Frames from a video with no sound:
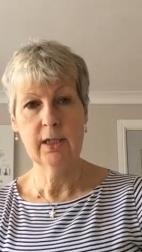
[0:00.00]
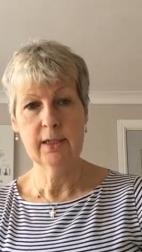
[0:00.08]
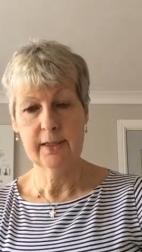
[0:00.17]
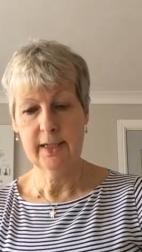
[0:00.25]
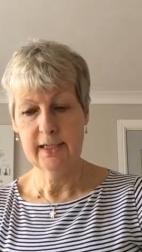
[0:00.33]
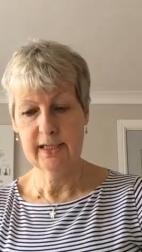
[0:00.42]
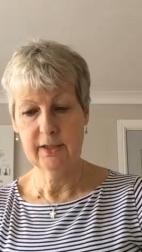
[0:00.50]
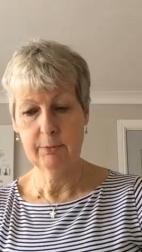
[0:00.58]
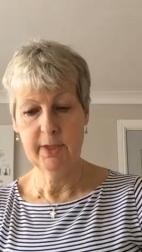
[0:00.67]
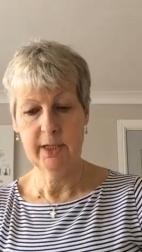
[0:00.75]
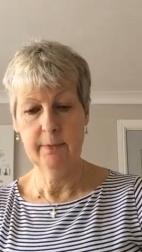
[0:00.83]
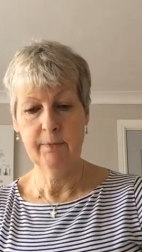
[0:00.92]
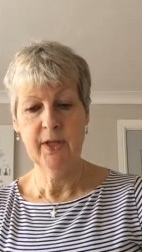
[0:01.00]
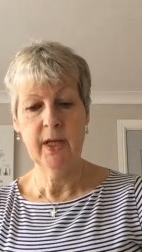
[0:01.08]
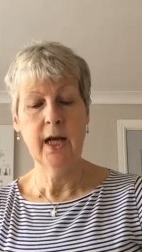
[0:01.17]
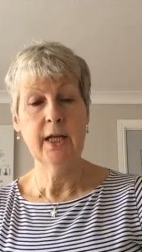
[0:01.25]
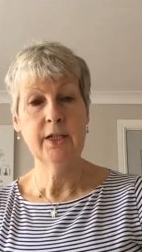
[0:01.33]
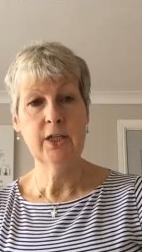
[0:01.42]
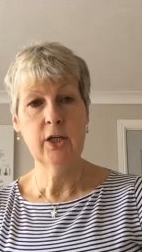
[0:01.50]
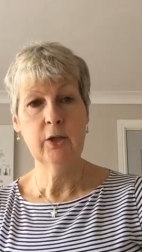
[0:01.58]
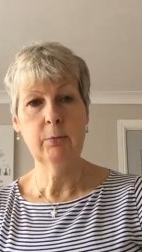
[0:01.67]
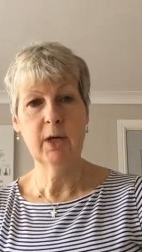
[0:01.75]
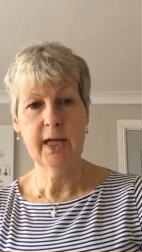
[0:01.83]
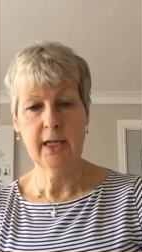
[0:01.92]
Test me and know
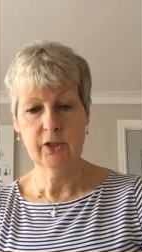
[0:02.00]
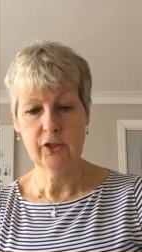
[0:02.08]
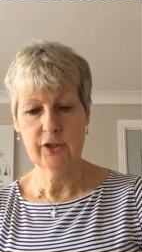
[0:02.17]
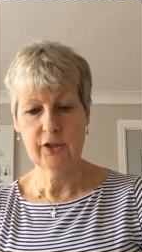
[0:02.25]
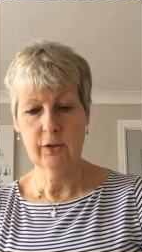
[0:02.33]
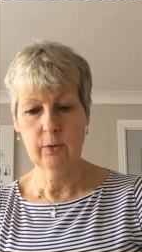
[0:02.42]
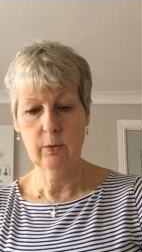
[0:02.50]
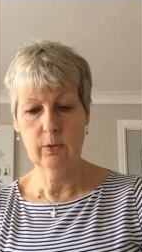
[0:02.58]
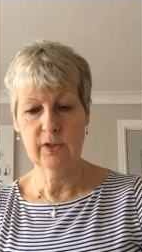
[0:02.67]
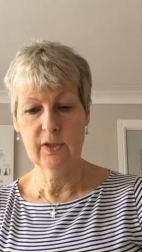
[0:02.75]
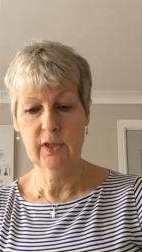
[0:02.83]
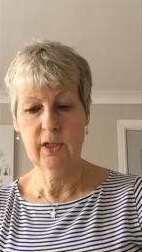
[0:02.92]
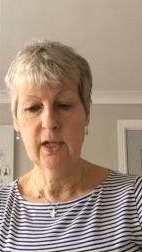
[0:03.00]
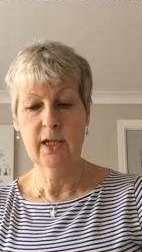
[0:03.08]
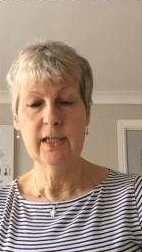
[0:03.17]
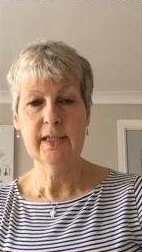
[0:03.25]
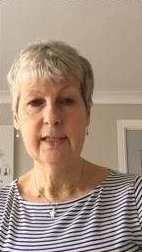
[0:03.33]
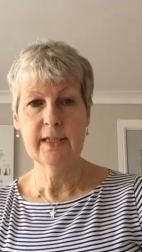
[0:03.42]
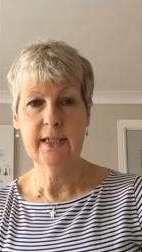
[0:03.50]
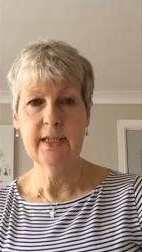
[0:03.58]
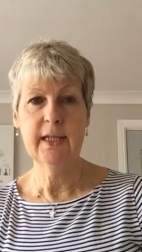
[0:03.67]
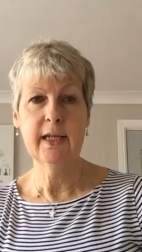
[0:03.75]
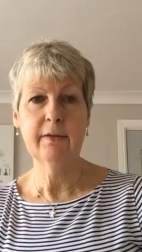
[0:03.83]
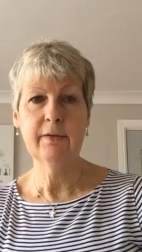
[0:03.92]
my anxious thoughts.
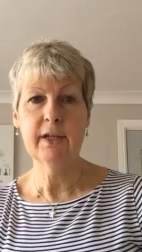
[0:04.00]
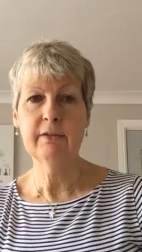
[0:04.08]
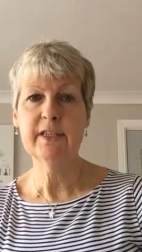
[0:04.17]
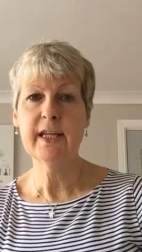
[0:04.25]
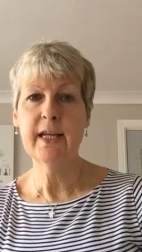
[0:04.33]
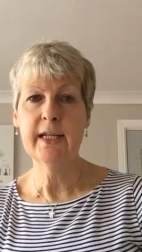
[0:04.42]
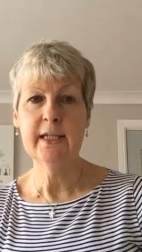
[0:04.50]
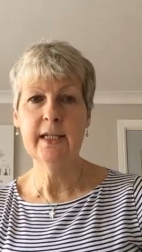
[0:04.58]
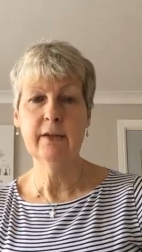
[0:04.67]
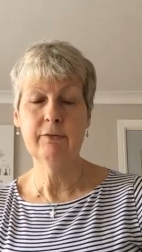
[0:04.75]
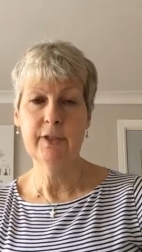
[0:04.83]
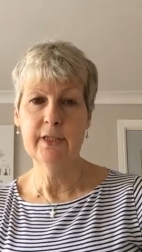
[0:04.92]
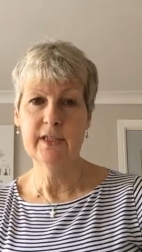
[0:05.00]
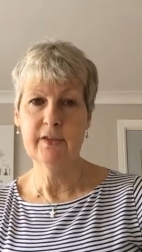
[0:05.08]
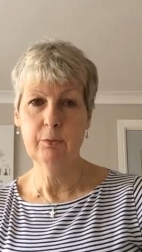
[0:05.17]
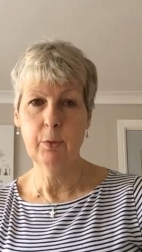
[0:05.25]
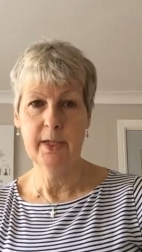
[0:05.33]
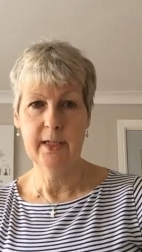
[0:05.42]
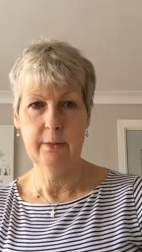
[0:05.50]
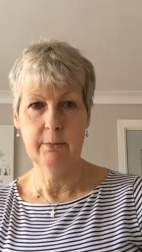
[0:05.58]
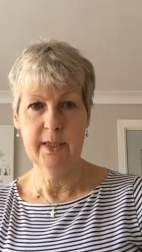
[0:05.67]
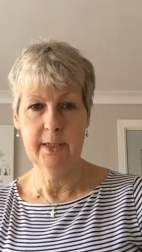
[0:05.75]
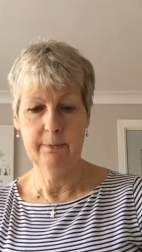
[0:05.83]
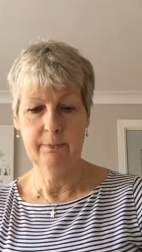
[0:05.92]
See if there is any offensive way in
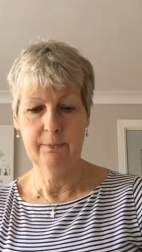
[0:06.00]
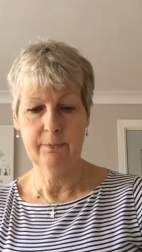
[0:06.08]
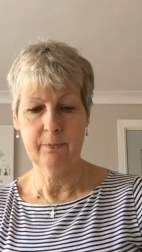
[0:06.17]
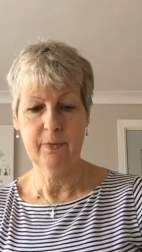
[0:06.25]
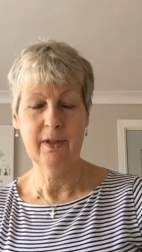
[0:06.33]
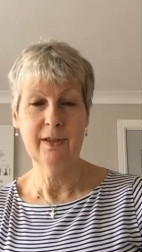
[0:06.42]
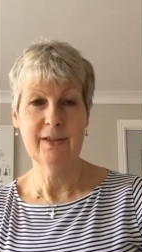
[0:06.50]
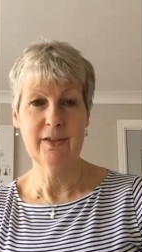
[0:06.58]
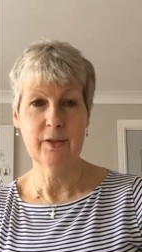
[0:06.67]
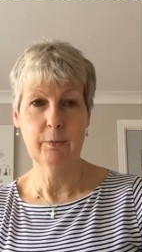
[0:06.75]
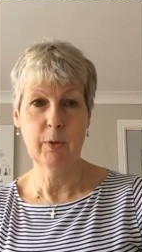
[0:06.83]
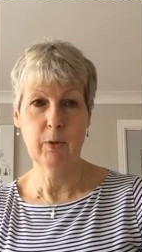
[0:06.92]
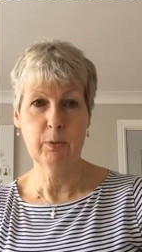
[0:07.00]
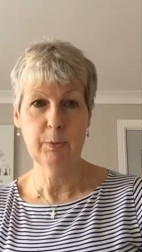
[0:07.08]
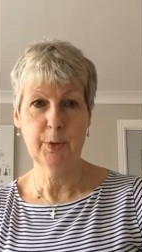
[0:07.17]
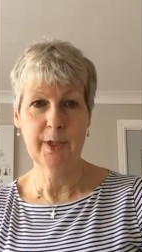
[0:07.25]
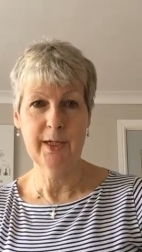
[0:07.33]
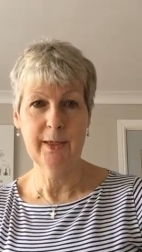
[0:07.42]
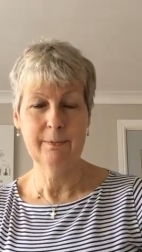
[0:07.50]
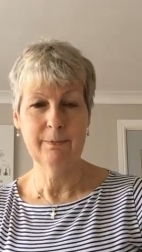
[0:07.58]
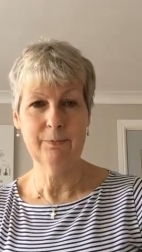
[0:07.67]
me." This is a bold prayer.